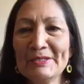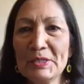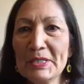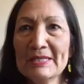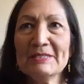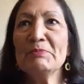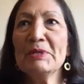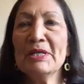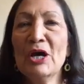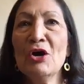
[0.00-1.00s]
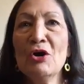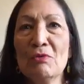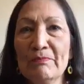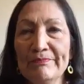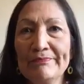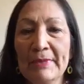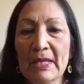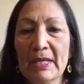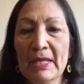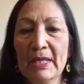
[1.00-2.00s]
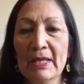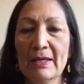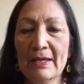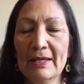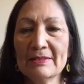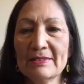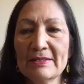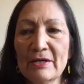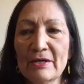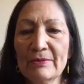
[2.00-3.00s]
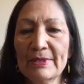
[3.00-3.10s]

kids have been home. And so,